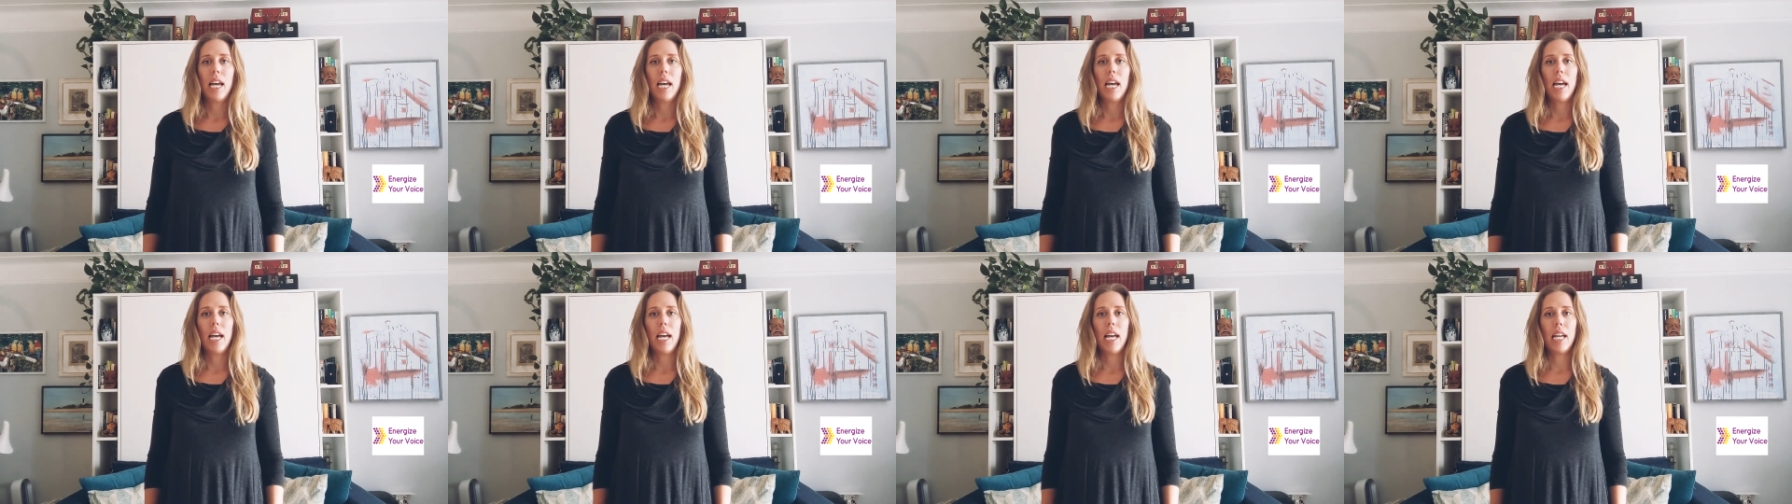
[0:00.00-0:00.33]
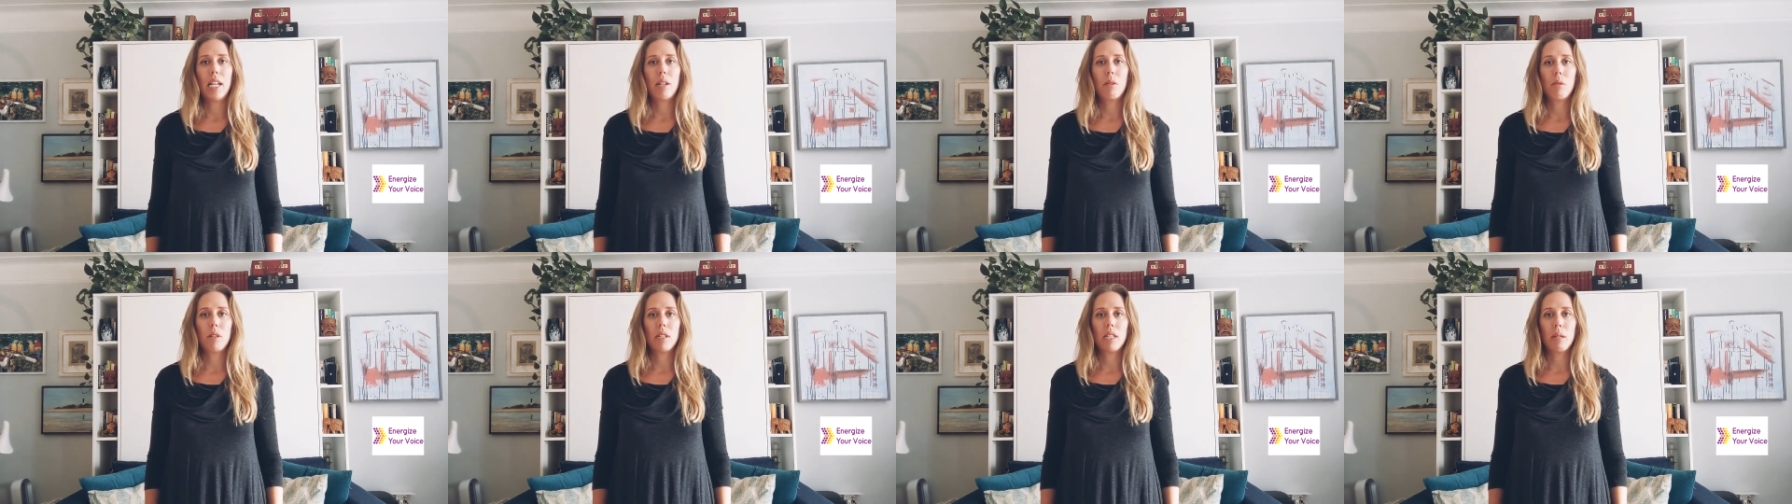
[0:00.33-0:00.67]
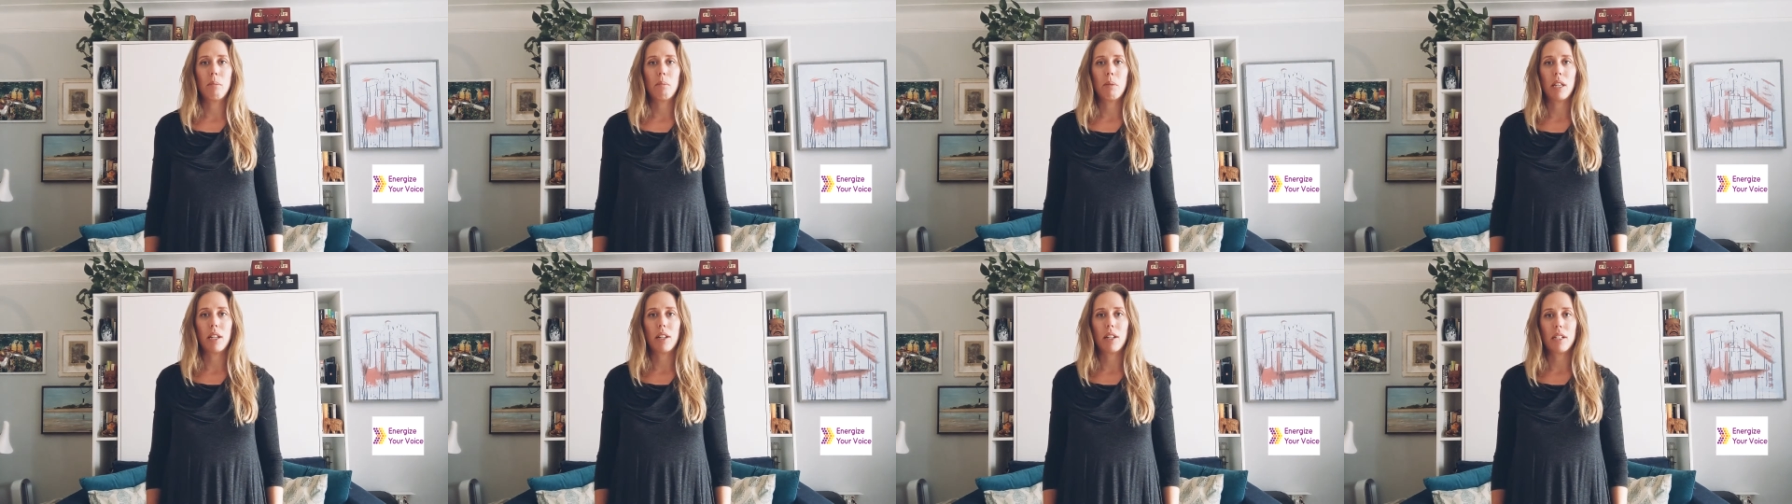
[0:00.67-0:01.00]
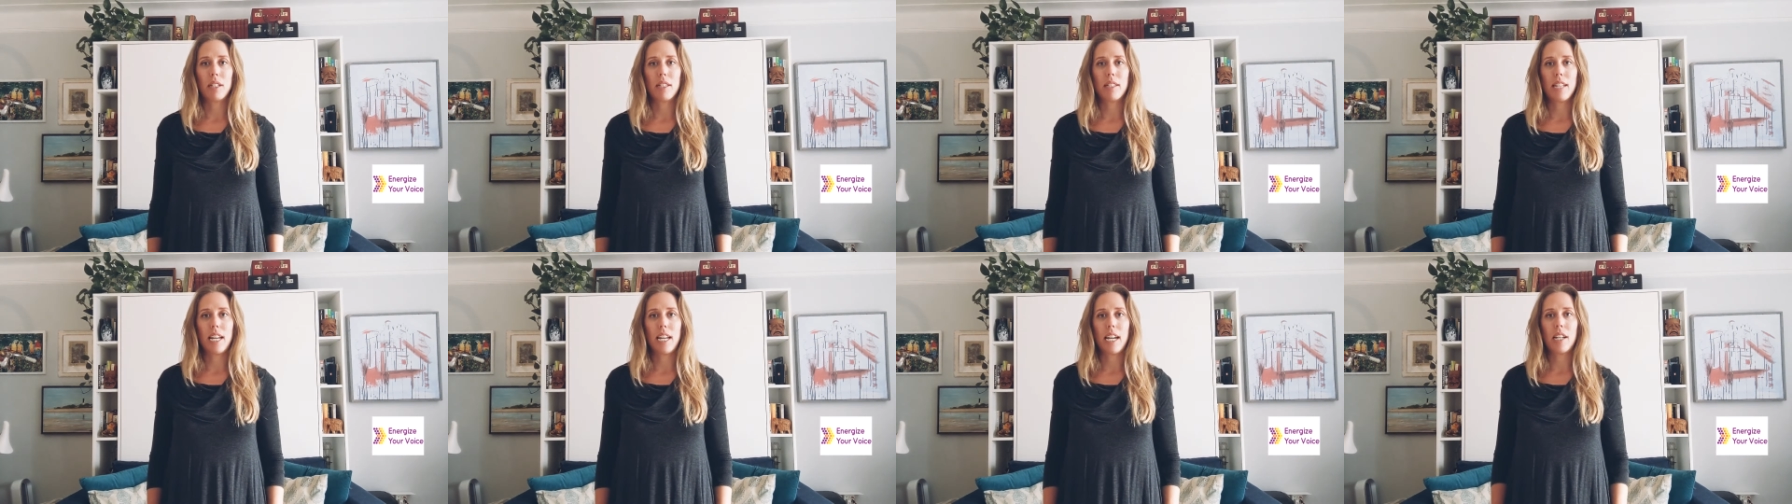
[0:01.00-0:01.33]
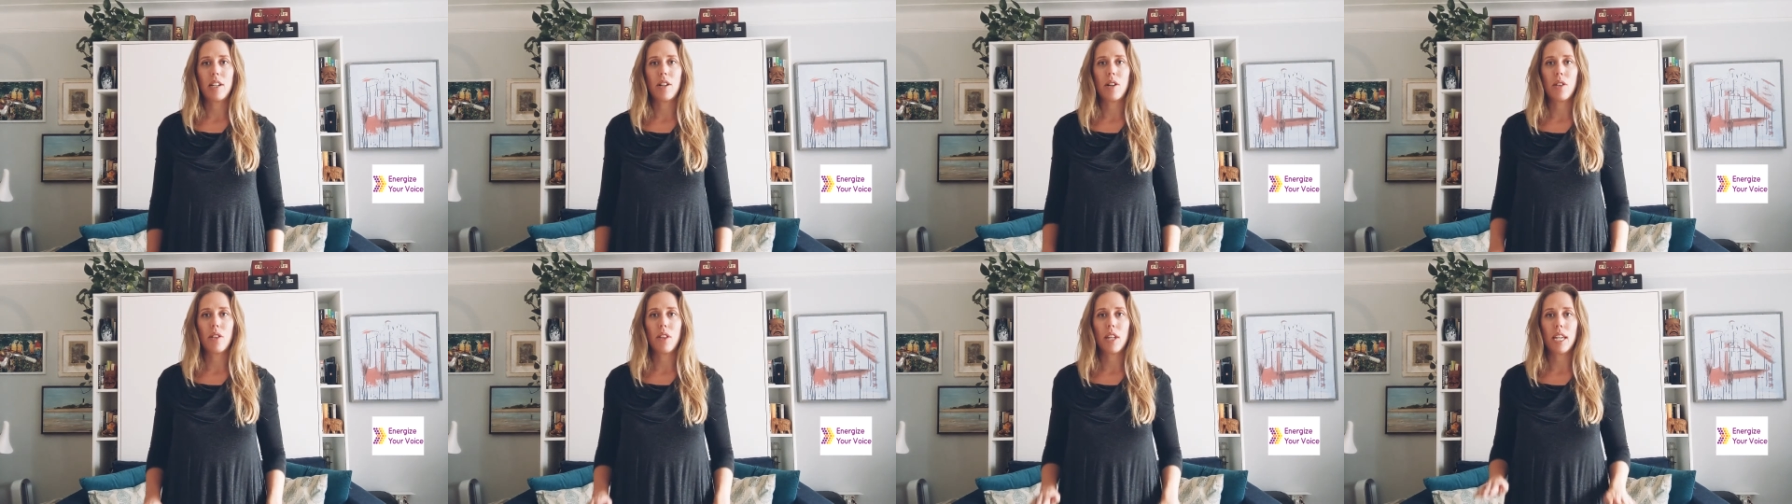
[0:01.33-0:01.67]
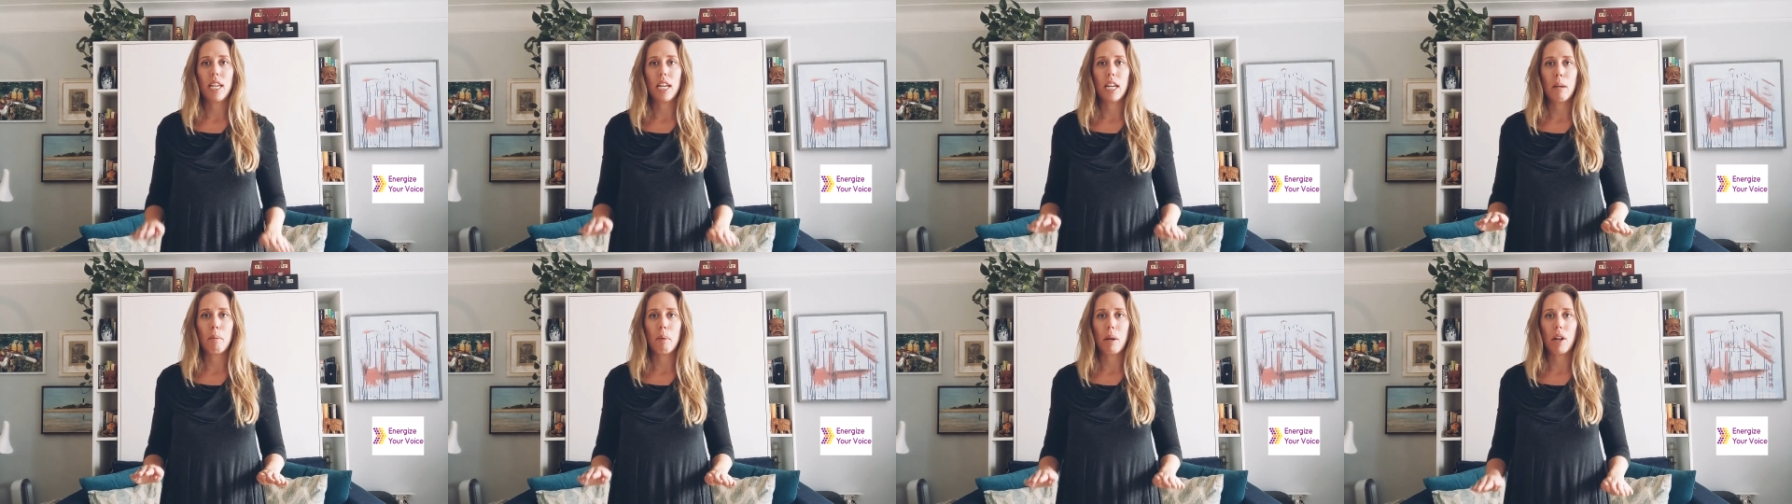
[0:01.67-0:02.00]
And we're simply going to stand here
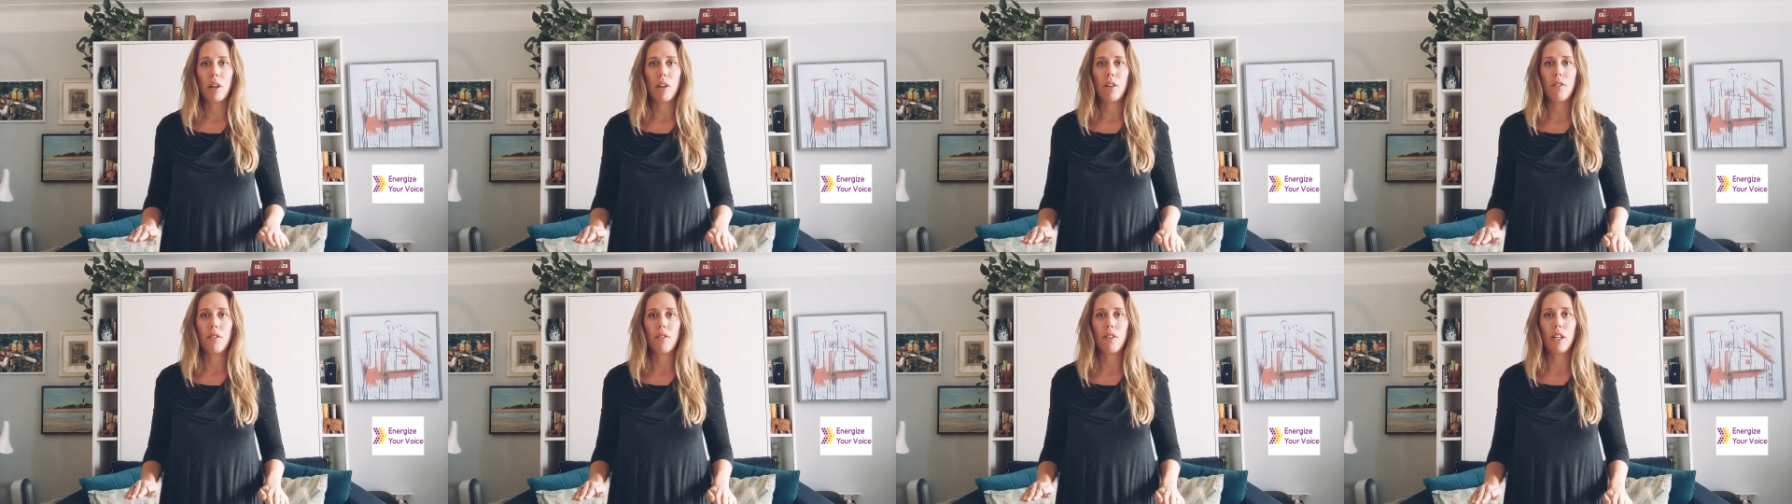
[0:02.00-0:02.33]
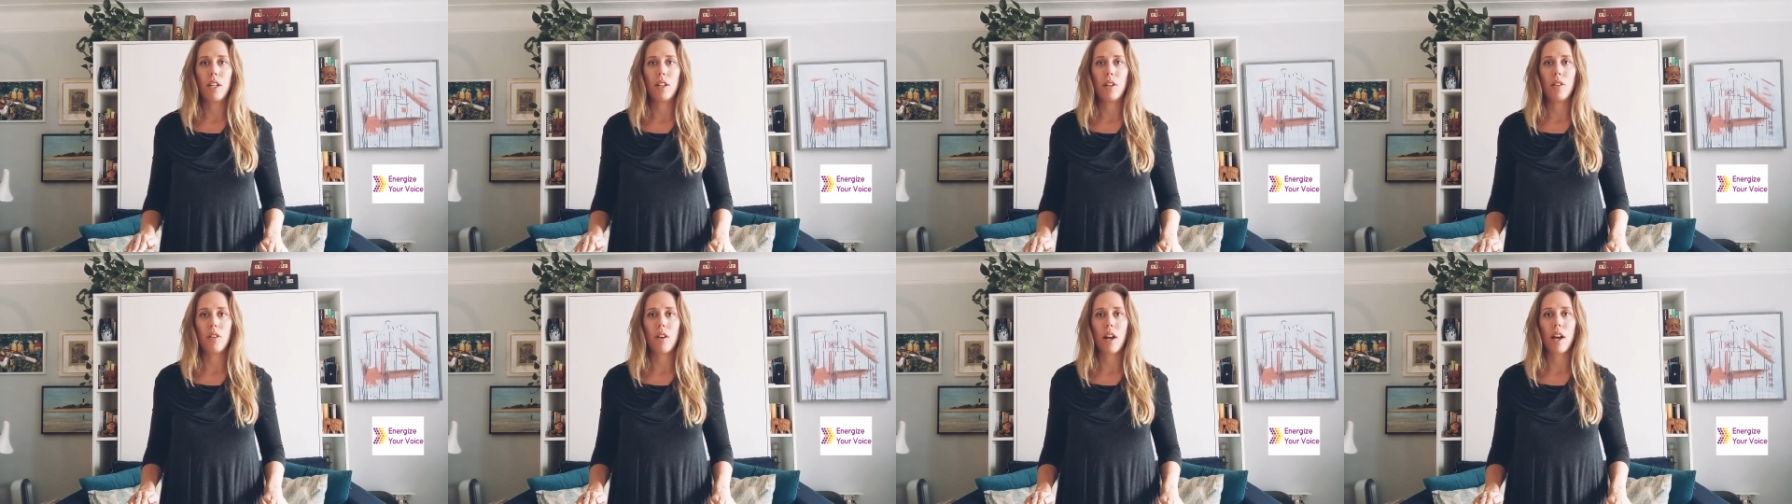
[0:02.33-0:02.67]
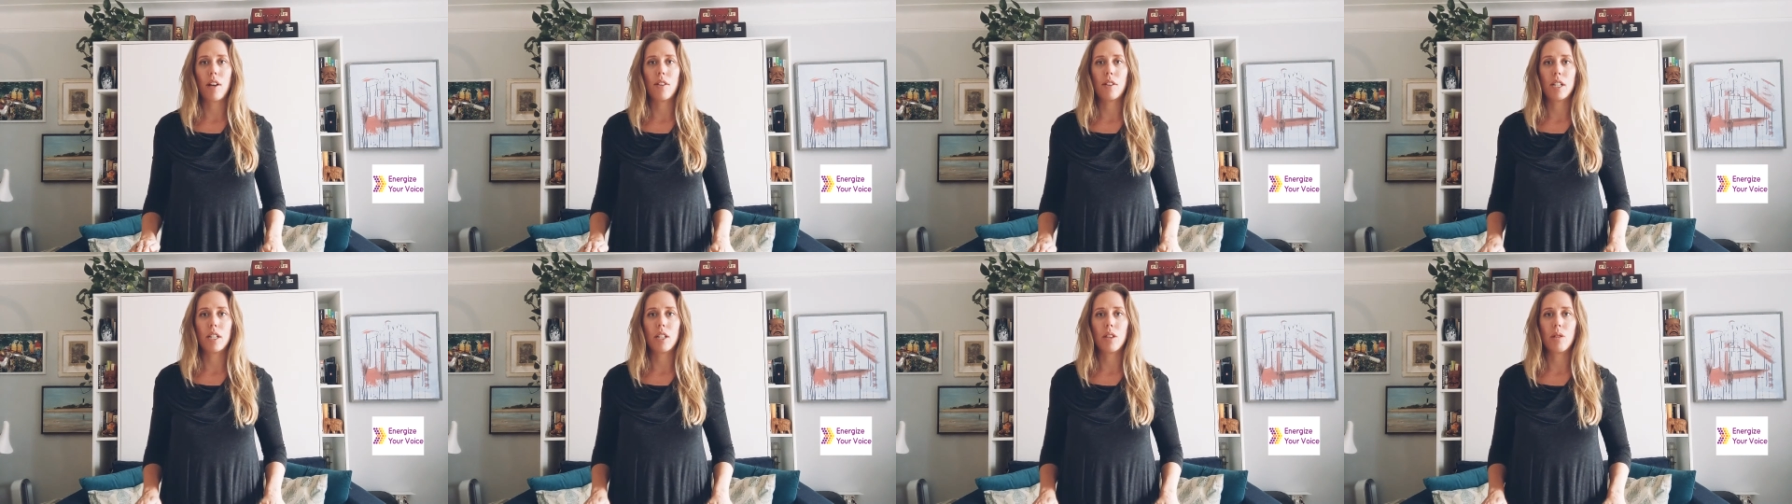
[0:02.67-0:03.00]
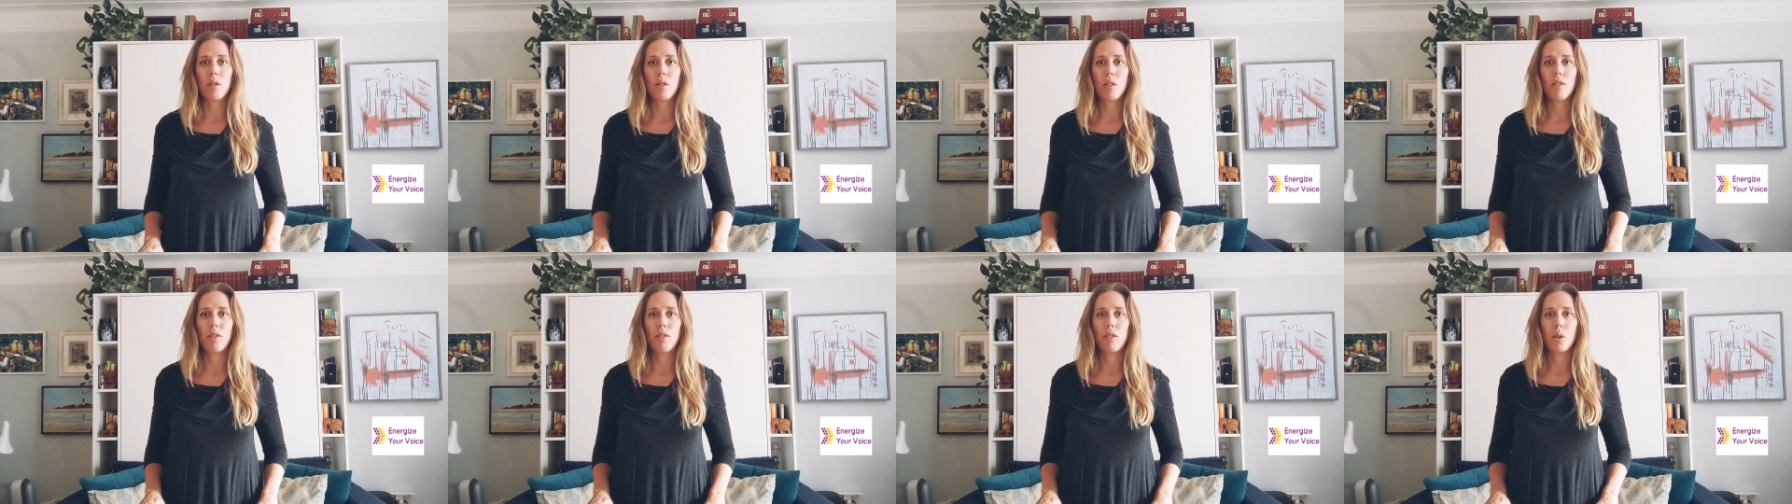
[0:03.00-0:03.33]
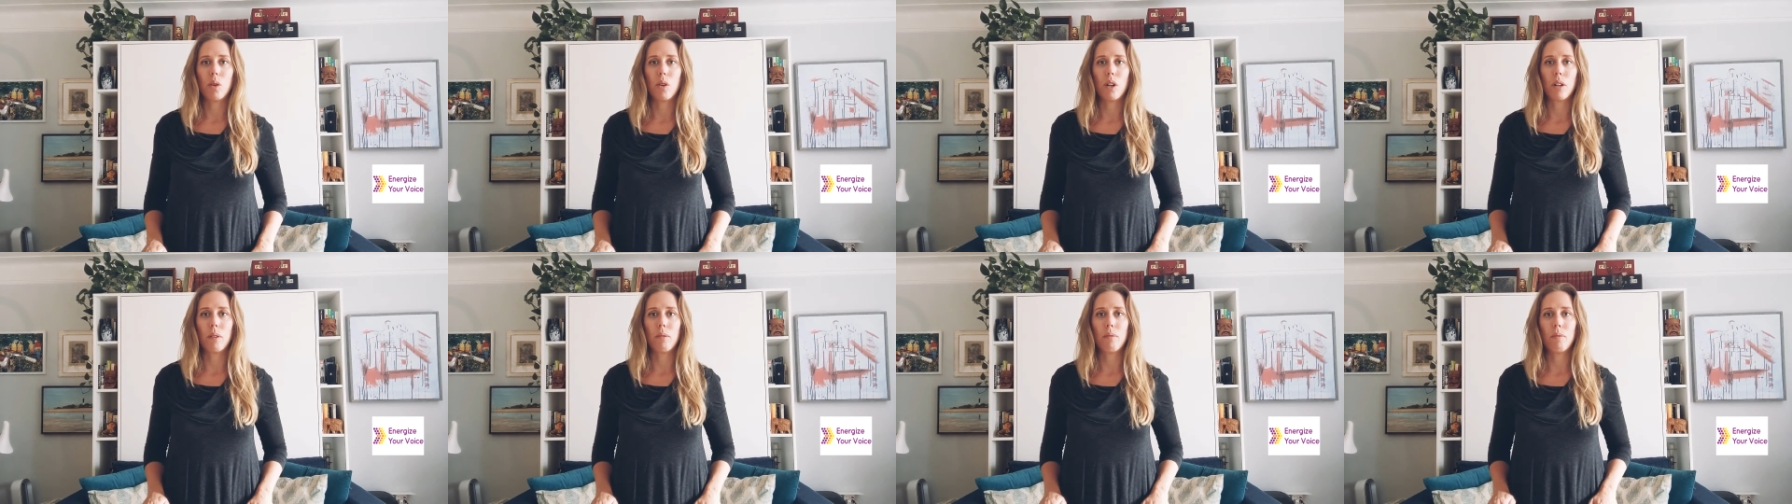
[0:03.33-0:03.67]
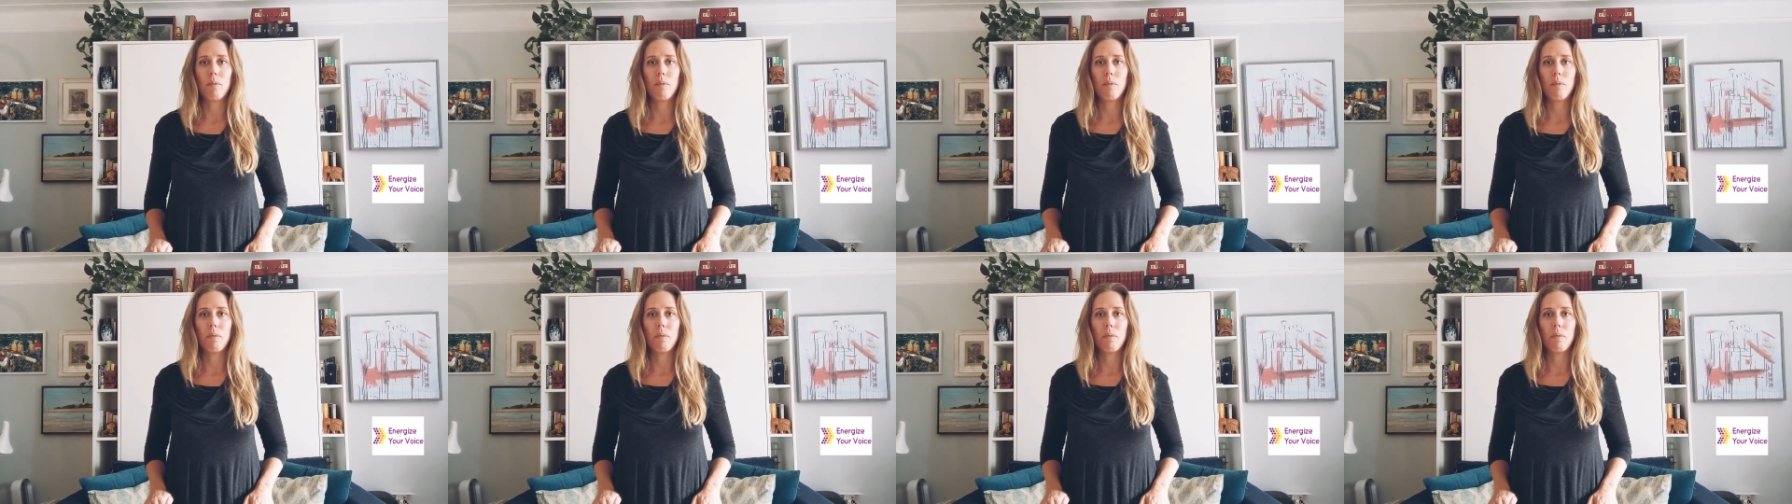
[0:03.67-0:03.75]
thinking about your feet grounding through the floor.